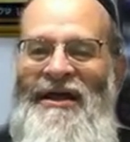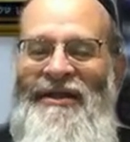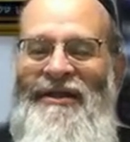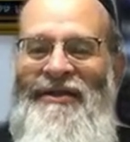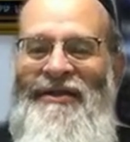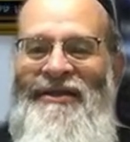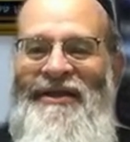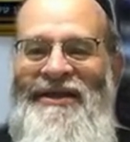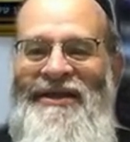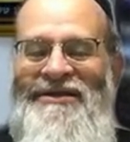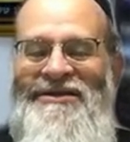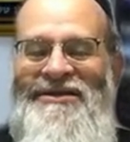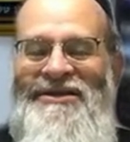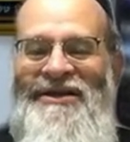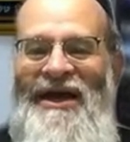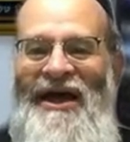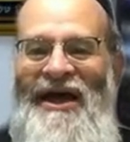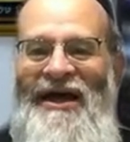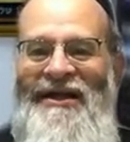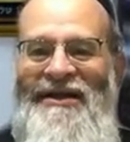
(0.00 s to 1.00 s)
These
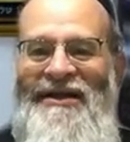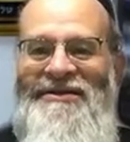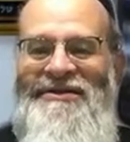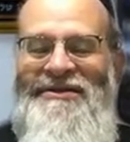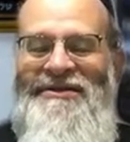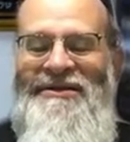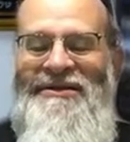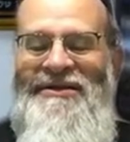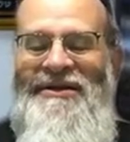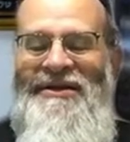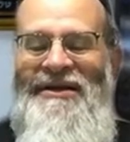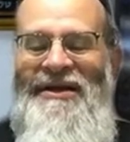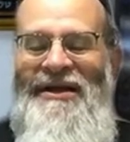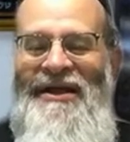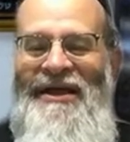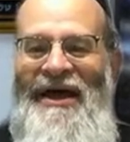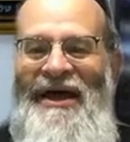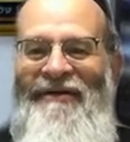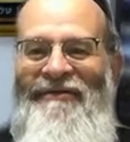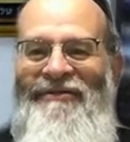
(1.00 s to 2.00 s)
gels
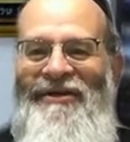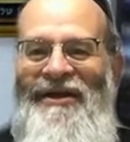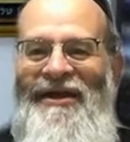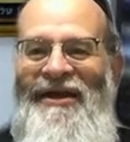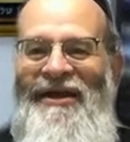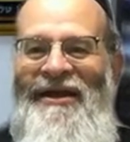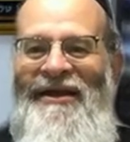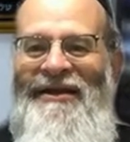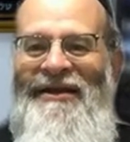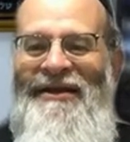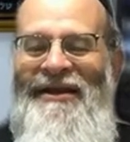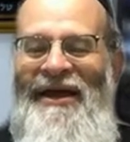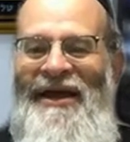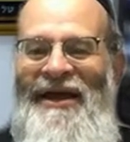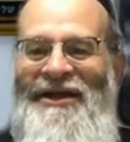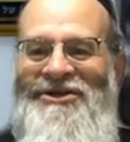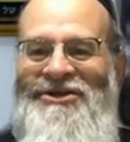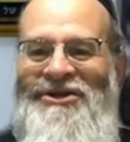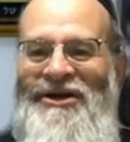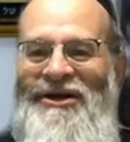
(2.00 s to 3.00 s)
have the
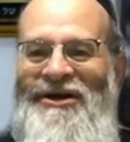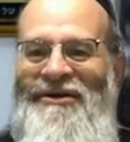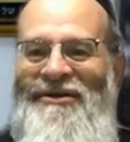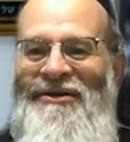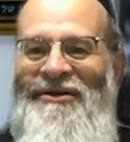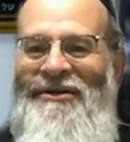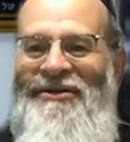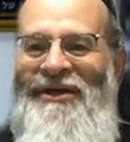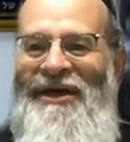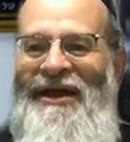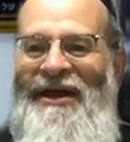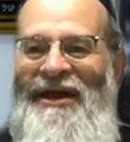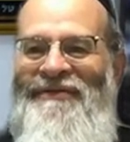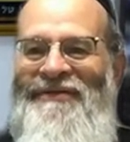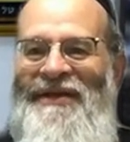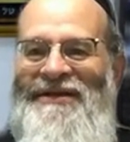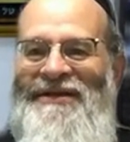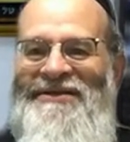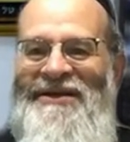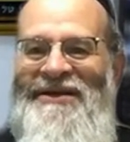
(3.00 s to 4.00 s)
nature that if
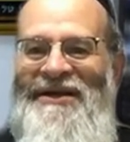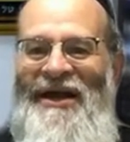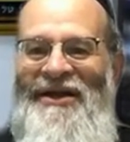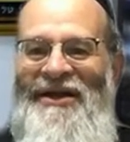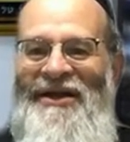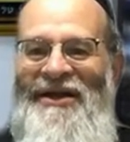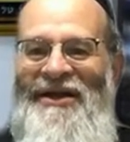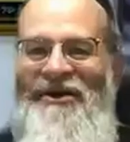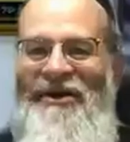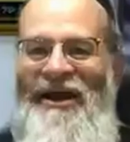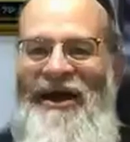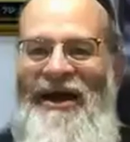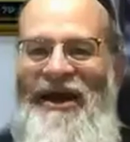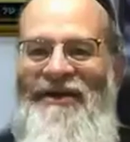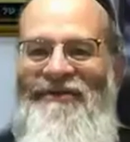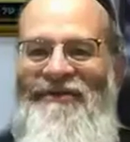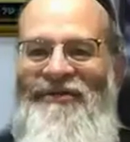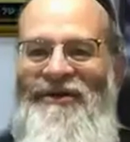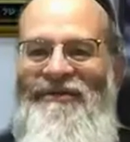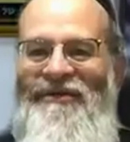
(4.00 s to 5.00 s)
they sit on your hand
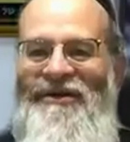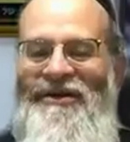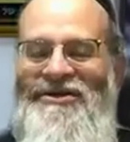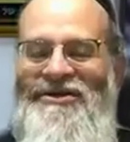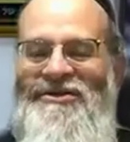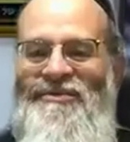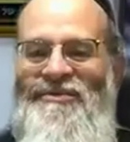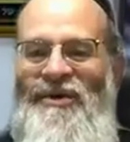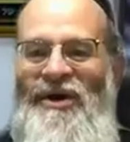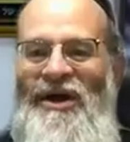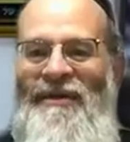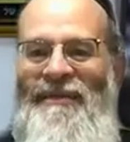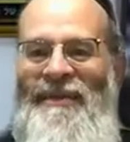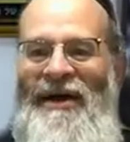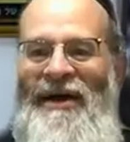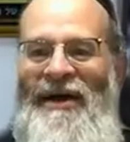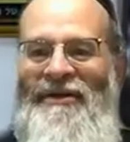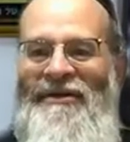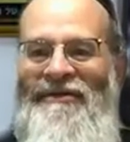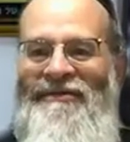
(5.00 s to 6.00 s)
for even a small
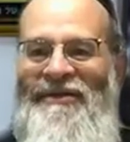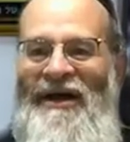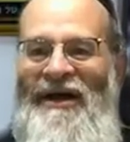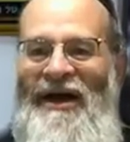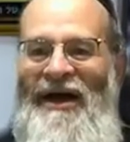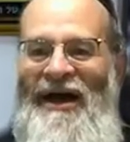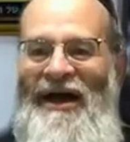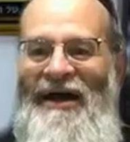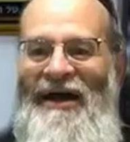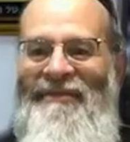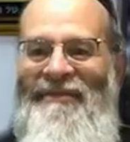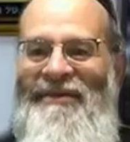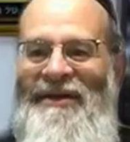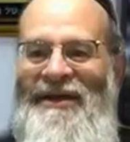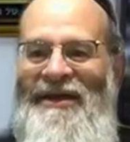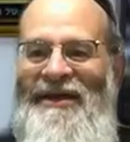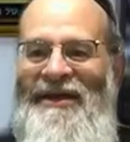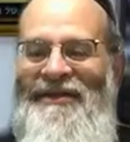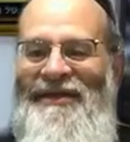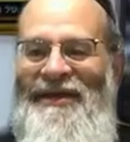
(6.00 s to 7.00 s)
amount of time,
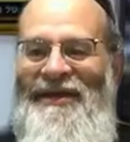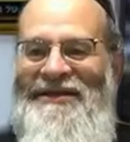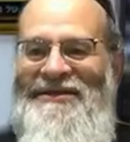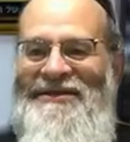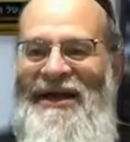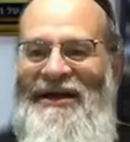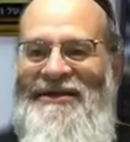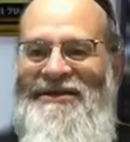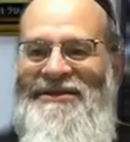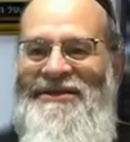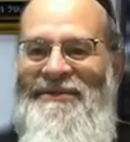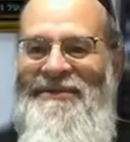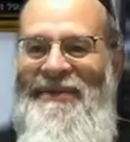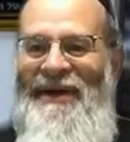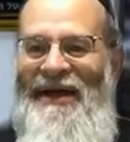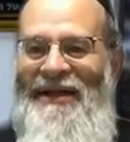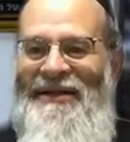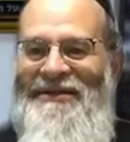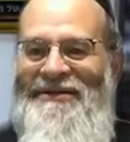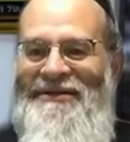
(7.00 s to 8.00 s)
they start to
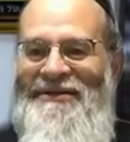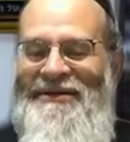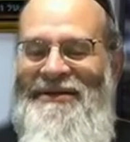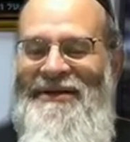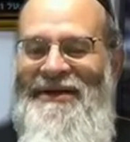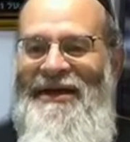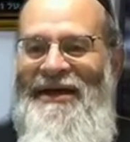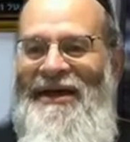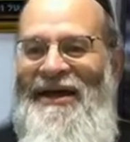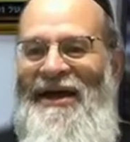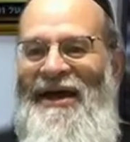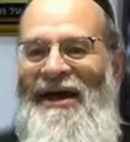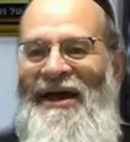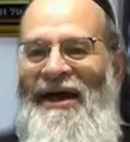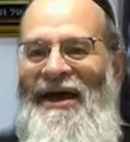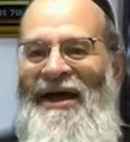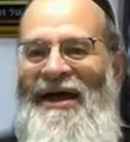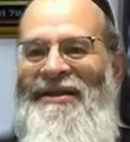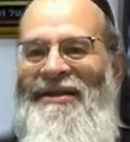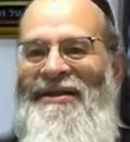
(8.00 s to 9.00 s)
melt,
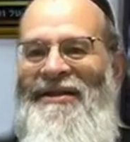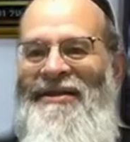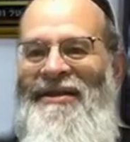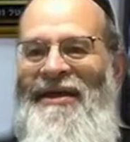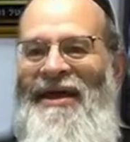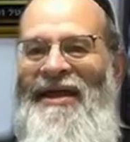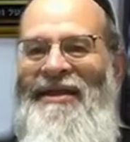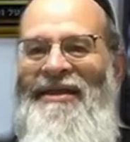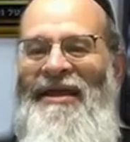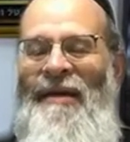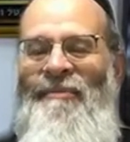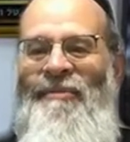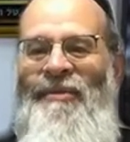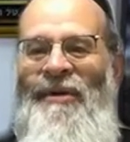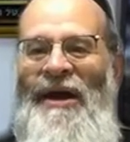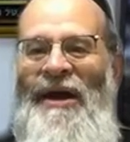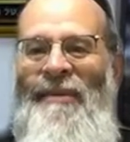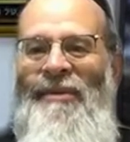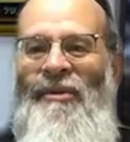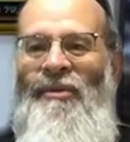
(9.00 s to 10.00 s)
and then that
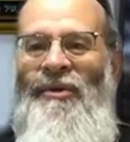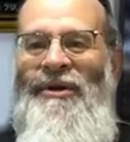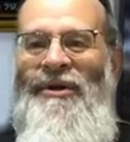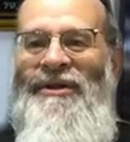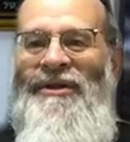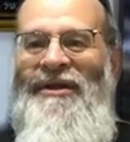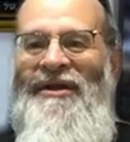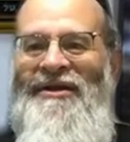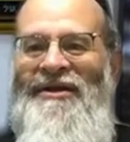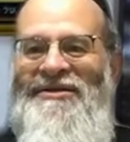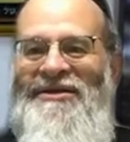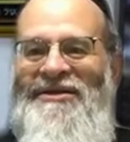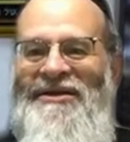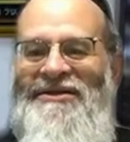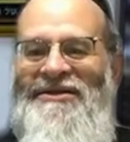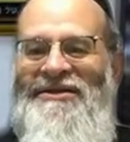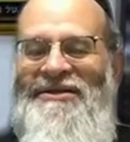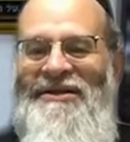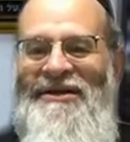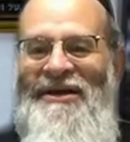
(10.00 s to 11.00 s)
problem wouldn't exist.